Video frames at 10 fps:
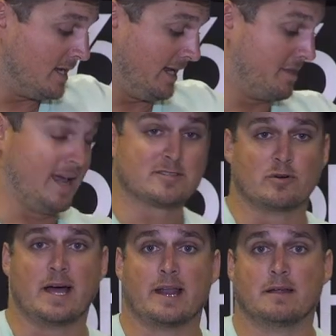Now the next
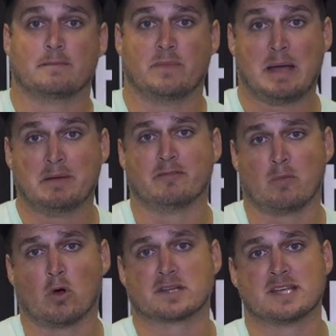rod, I'm even
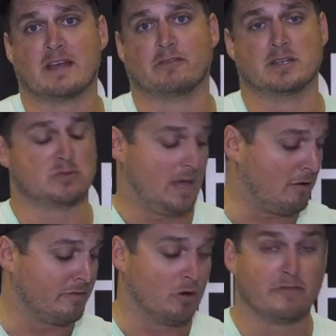more excited for this one. I
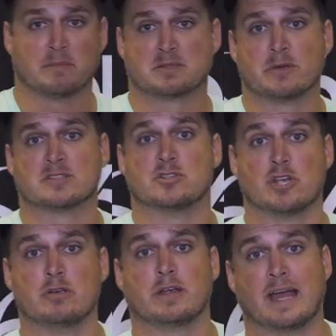don't even know if I'm supposed to
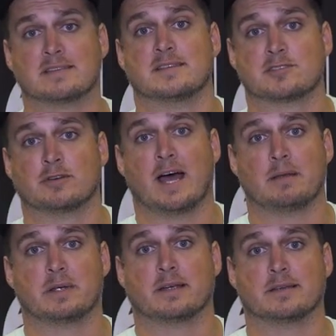show you guys this
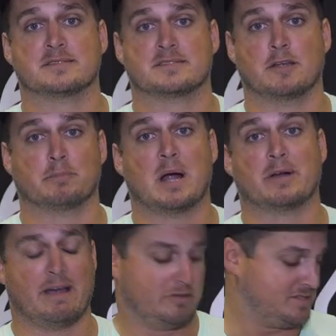rod because you
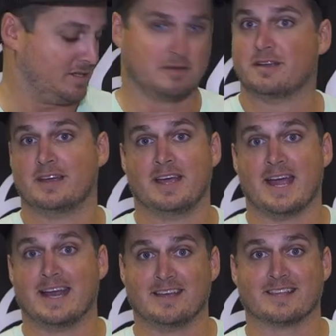probably haven't seen
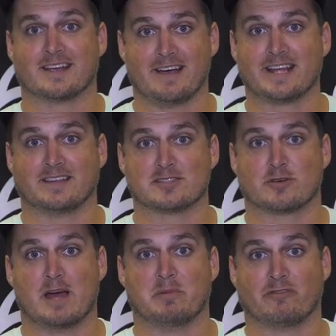anything like this
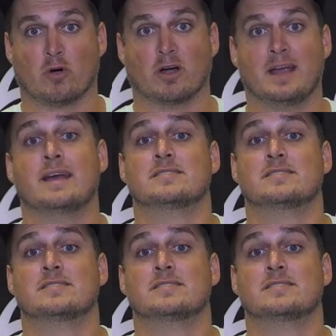rod before.